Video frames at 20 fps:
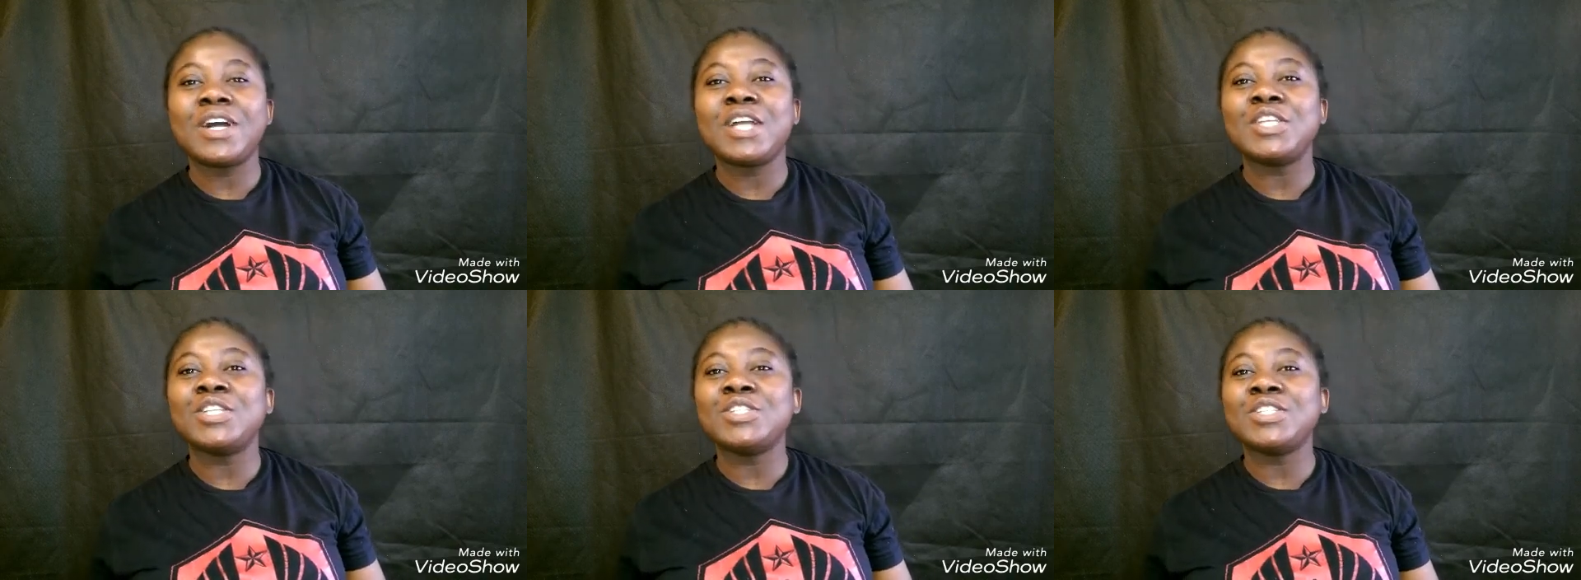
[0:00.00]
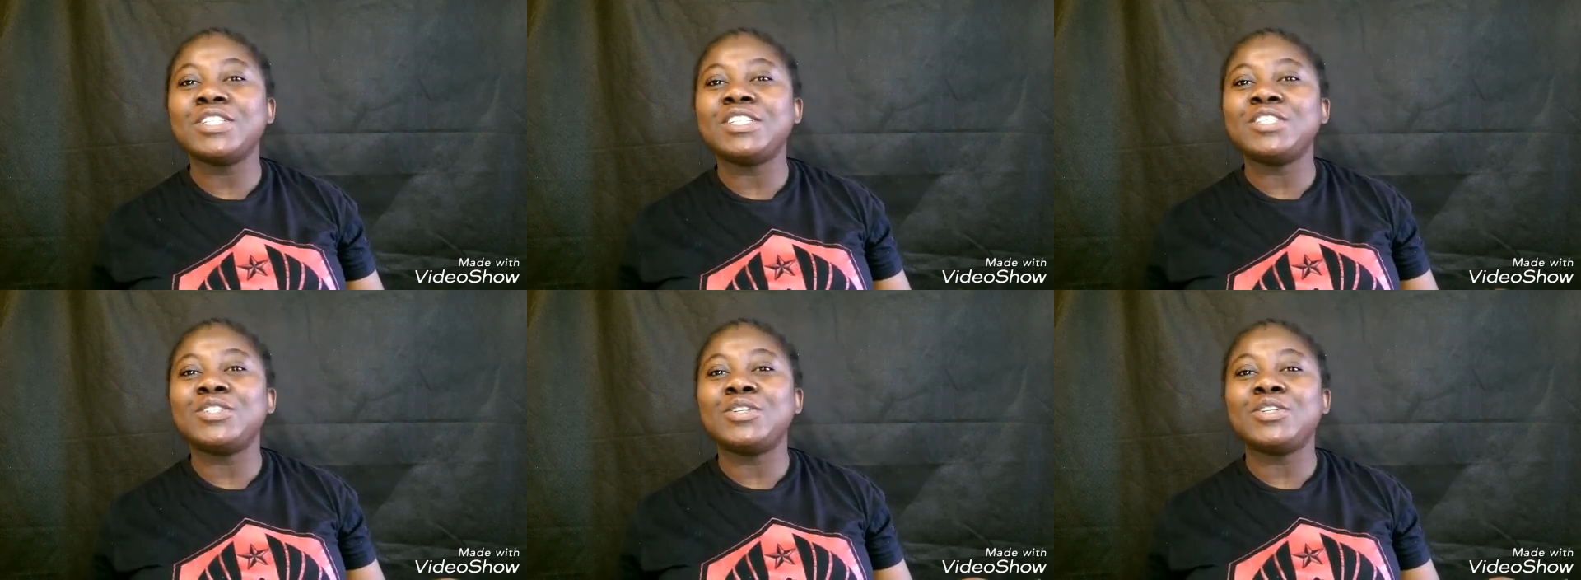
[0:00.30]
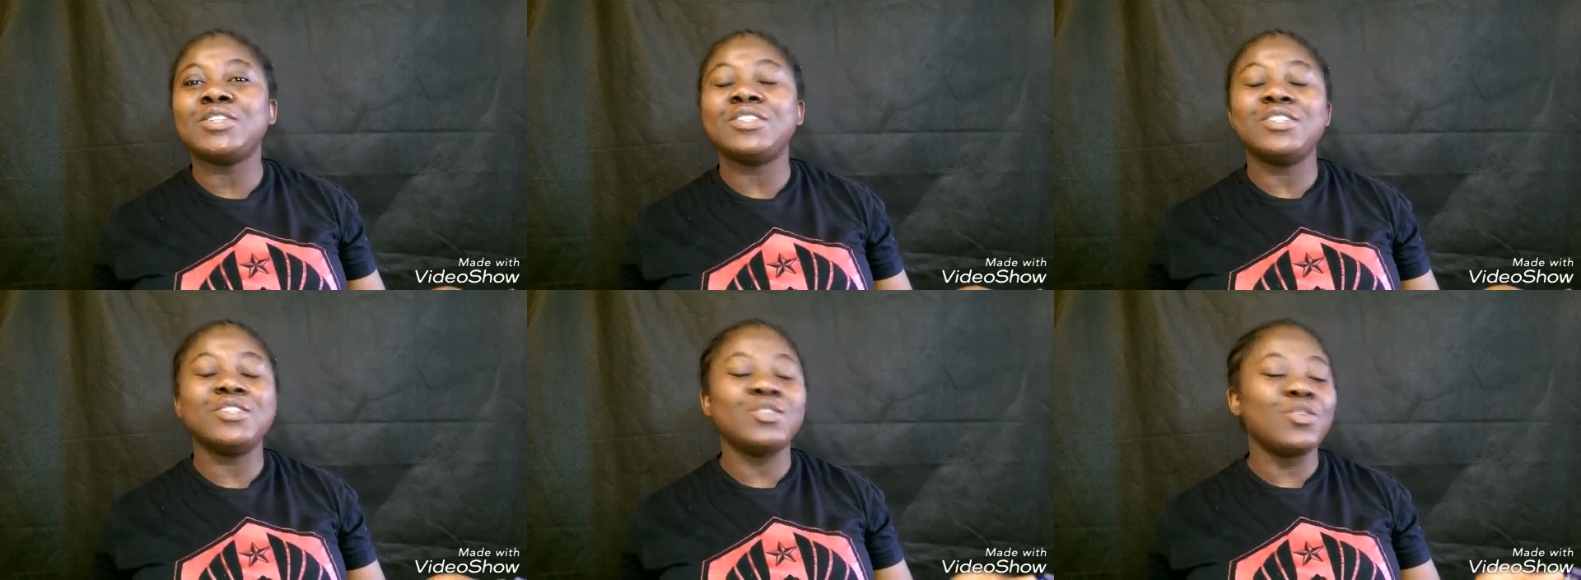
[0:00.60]
I usually
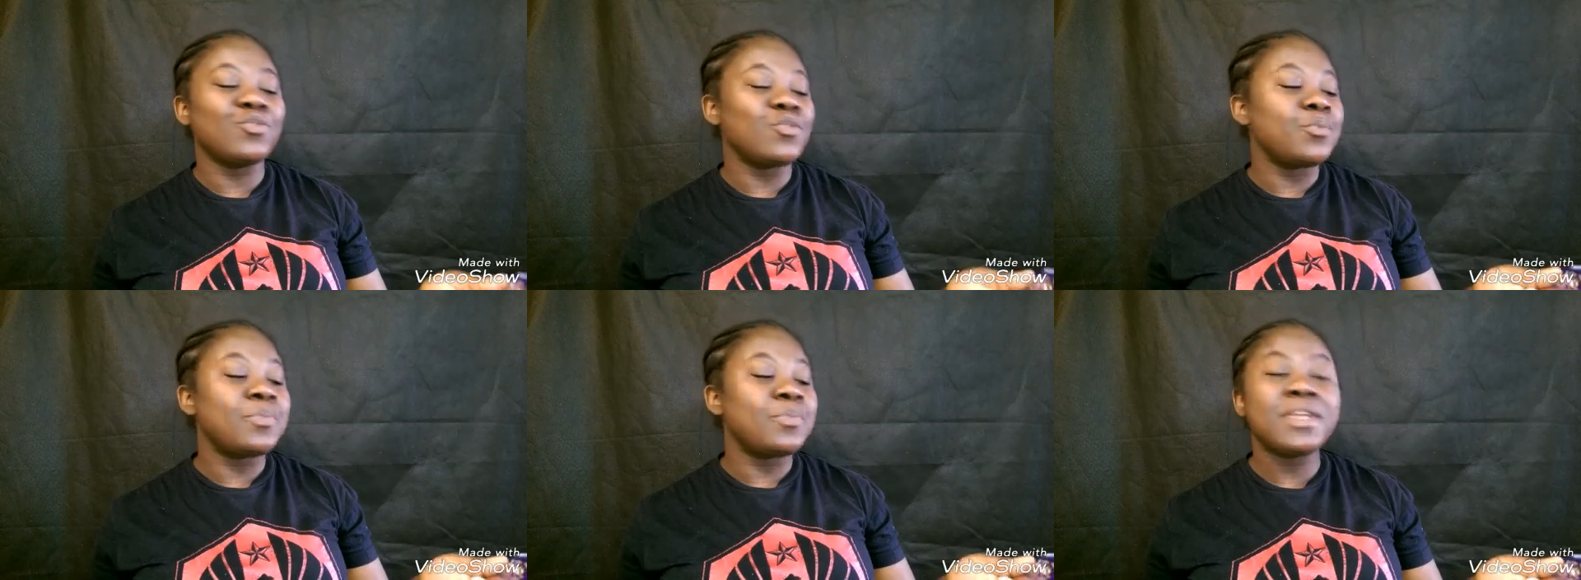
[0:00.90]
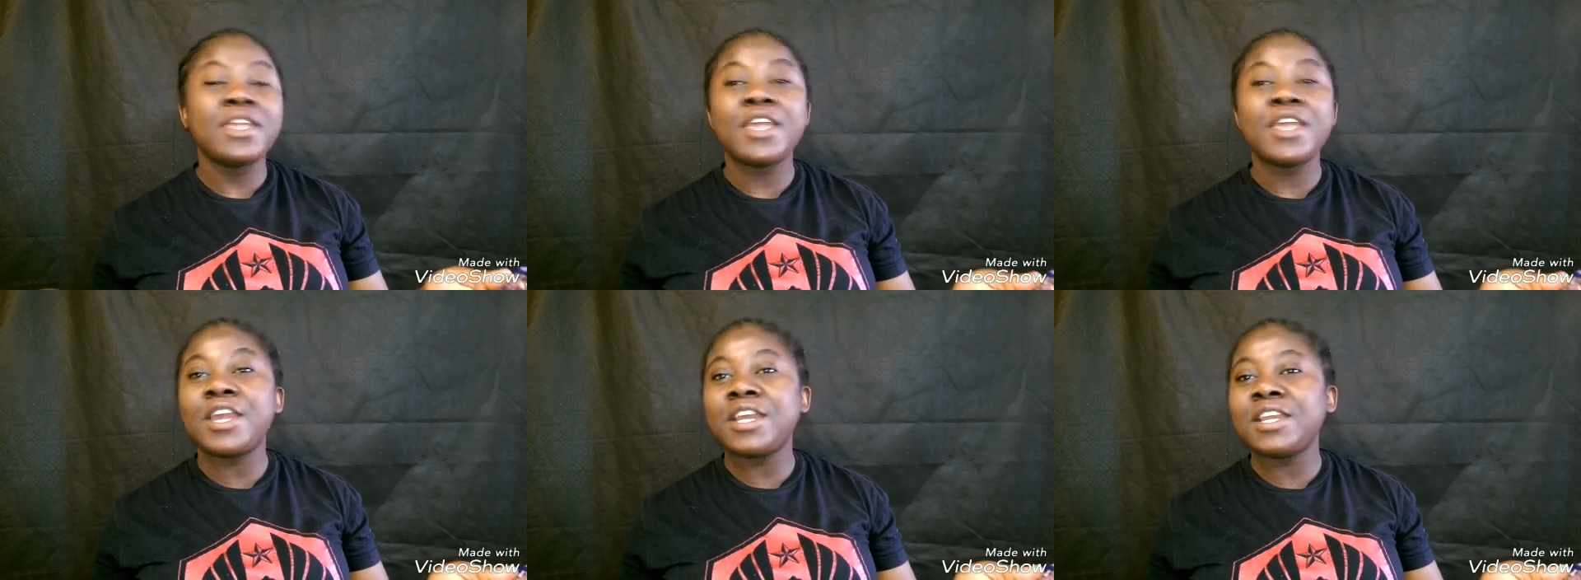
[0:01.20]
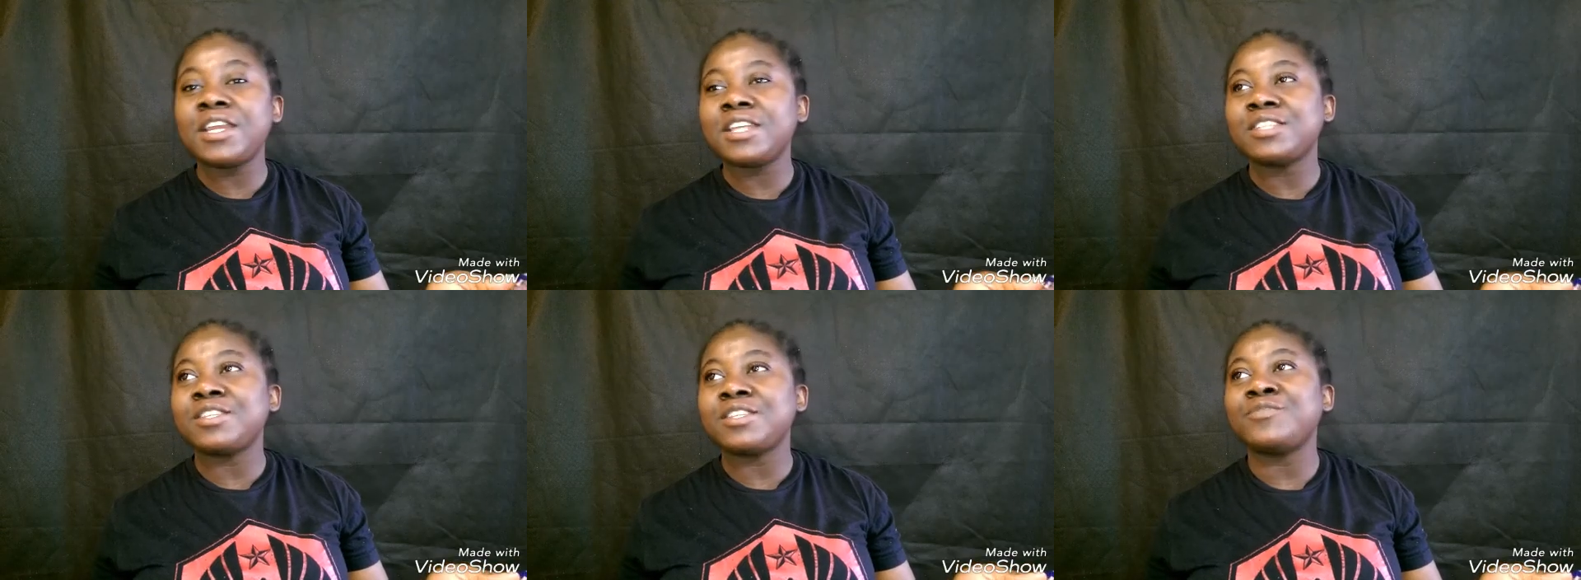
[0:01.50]
don't repeat
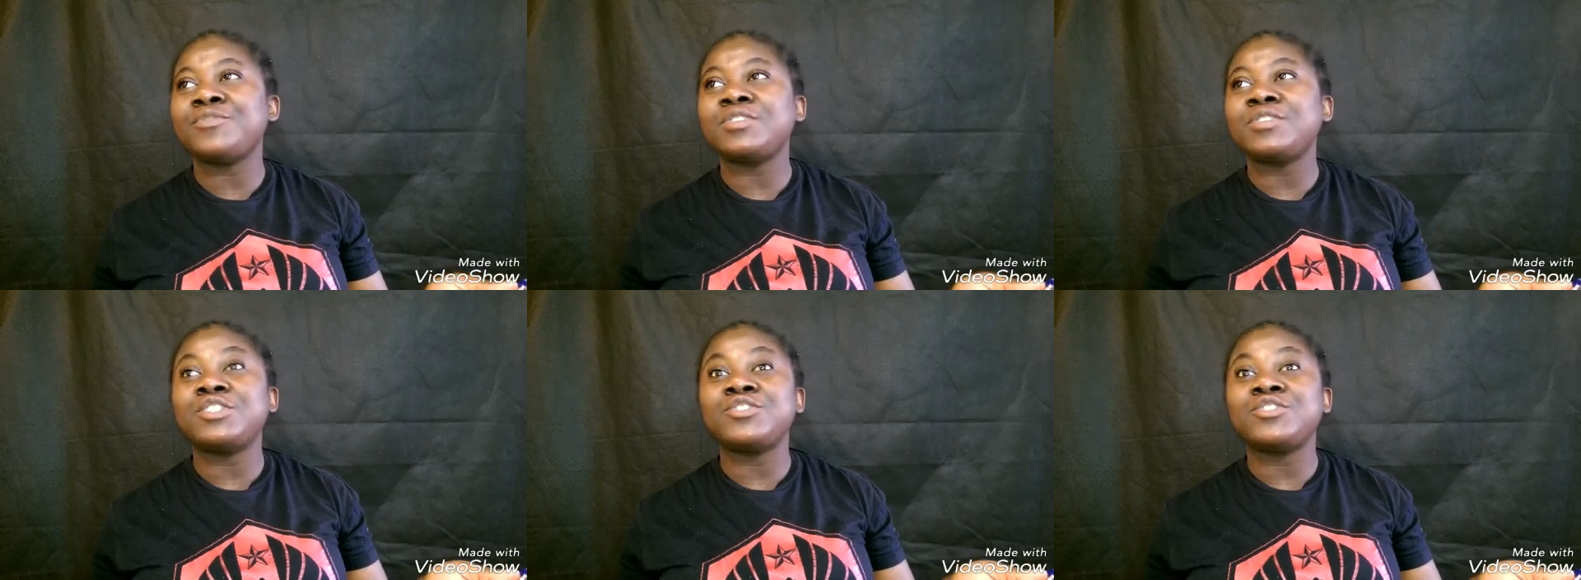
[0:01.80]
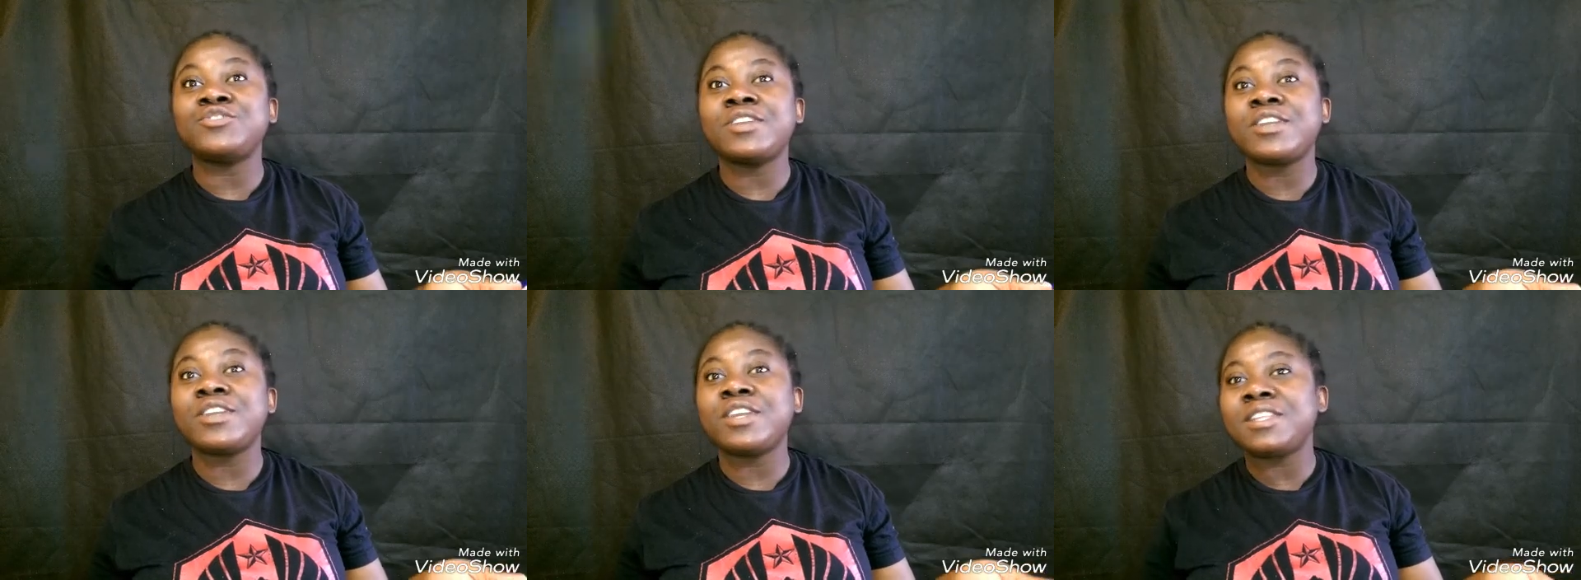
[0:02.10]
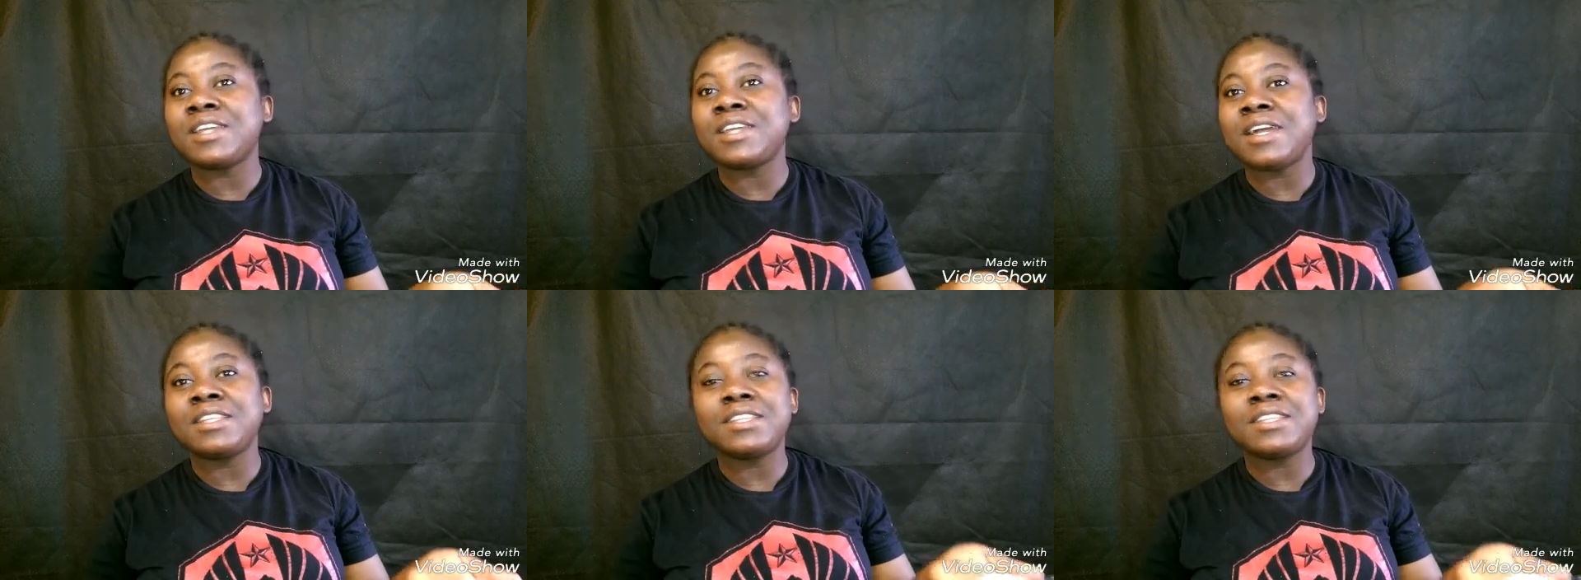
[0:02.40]
hair except for the straight
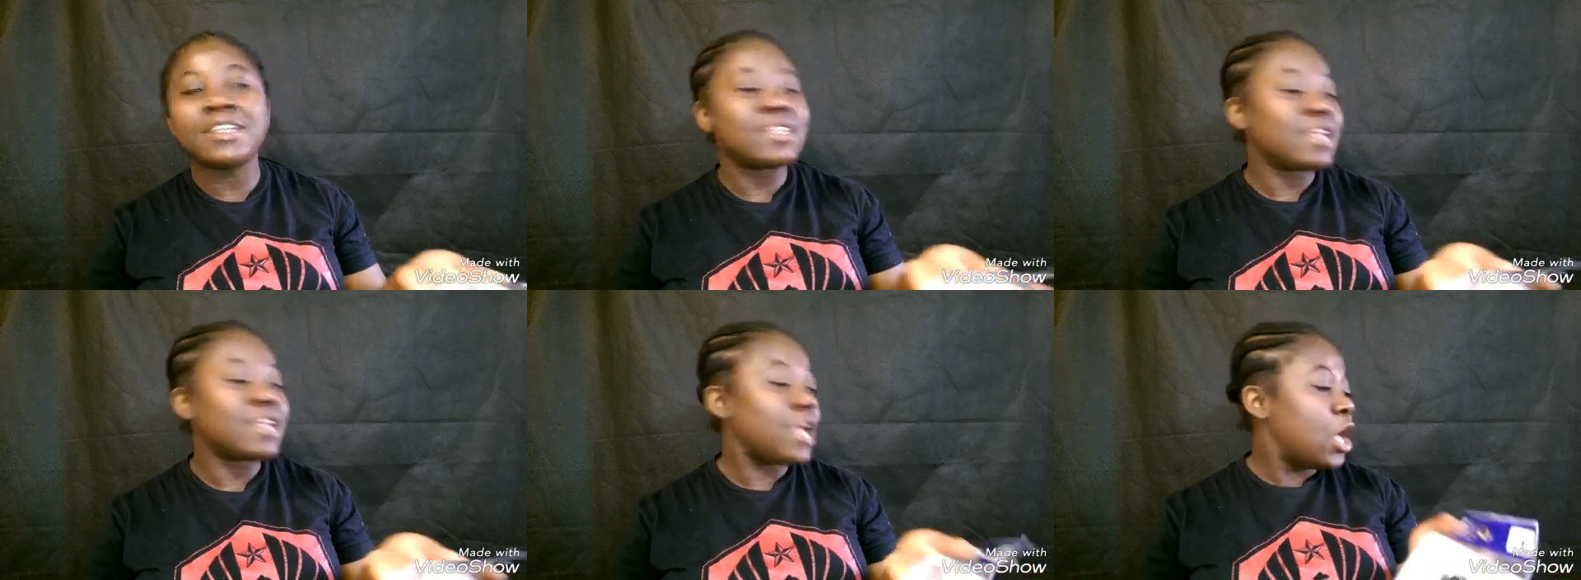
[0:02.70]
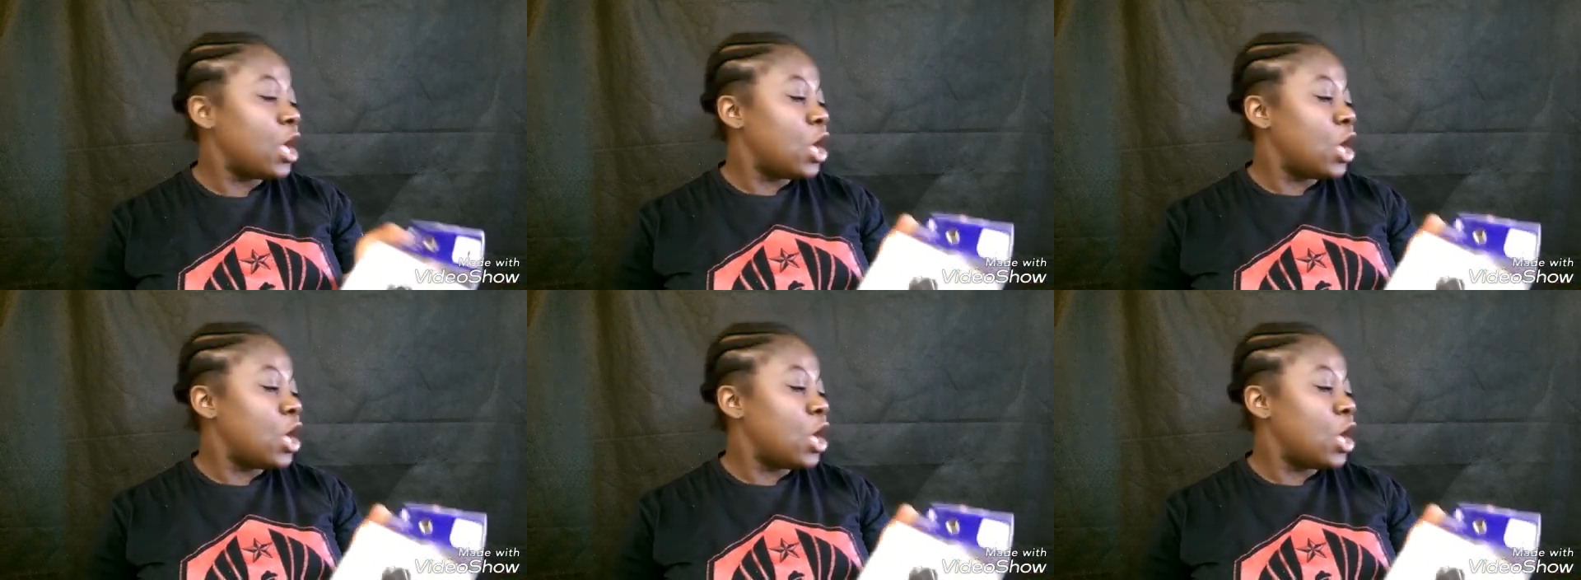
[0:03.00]
hair that I did.